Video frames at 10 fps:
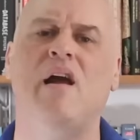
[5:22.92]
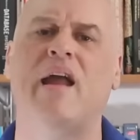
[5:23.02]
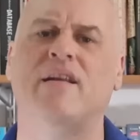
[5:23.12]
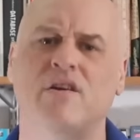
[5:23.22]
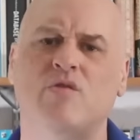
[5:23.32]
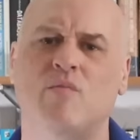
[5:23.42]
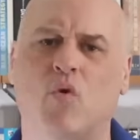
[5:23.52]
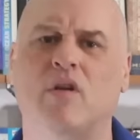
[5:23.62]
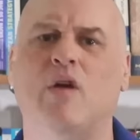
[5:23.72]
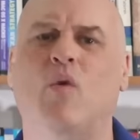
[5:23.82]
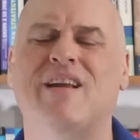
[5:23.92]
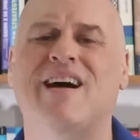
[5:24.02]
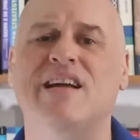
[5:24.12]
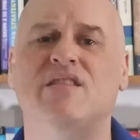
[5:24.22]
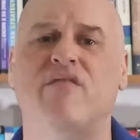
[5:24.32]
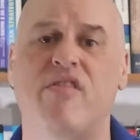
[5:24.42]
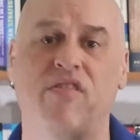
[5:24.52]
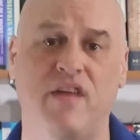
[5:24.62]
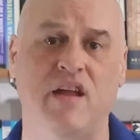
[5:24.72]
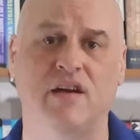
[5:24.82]
And also importantly, what kinds of
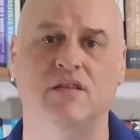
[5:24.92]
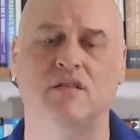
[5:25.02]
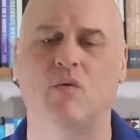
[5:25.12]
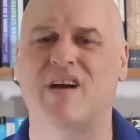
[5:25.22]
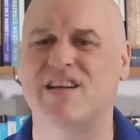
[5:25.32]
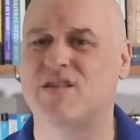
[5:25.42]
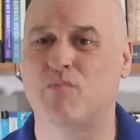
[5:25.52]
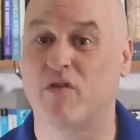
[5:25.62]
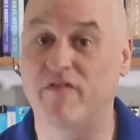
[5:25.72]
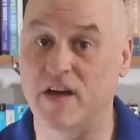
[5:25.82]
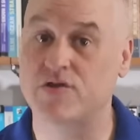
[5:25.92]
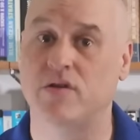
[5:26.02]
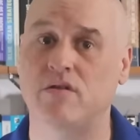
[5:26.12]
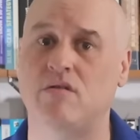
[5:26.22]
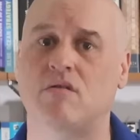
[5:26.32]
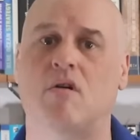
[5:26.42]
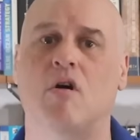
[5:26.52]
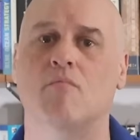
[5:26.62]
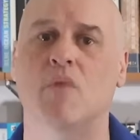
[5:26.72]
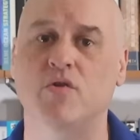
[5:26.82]
things, what kinds of professions
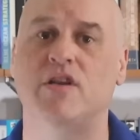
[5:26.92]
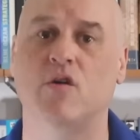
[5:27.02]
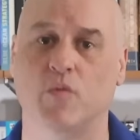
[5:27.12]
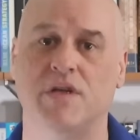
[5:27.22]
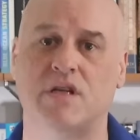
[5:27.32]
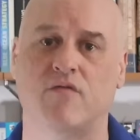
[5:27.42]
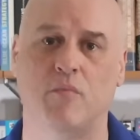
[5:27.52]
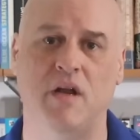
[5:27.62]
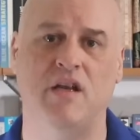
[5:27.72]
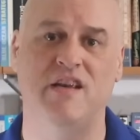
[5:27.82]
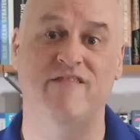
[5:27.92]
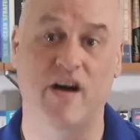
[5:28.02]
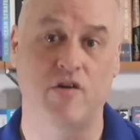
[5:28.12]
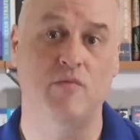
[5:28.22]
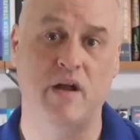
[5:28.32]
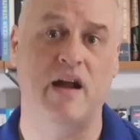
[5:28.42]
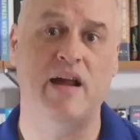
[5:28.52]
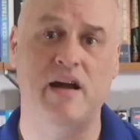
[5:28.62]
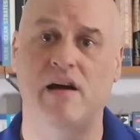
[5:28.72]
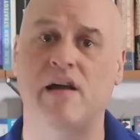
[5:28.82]
are most at risk for being devalued by
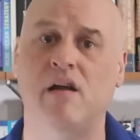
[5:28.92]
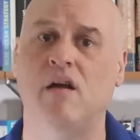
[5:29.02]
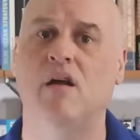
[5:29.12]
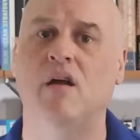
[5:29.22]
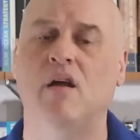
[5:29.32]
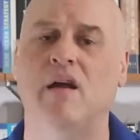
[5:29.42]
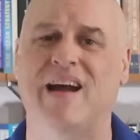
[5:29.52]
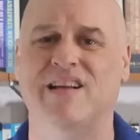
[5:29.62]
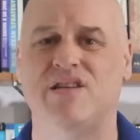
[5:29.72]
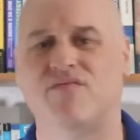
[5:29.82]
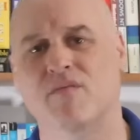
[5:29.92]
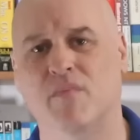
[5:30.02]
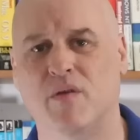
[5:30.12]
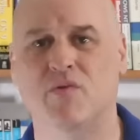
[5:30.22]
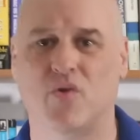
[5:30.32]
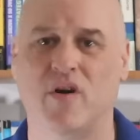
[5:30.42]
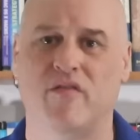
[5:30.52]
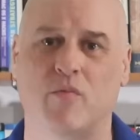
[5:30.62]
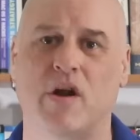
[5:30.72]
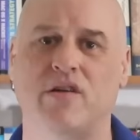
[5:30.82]
AI, at least from the majority
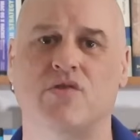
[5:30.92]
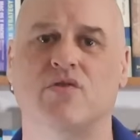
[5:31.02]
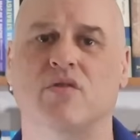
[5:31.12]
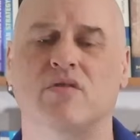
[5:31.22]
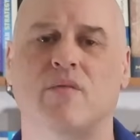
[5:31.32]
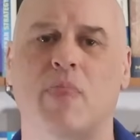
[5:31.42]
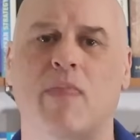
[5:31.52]
of the practitioners?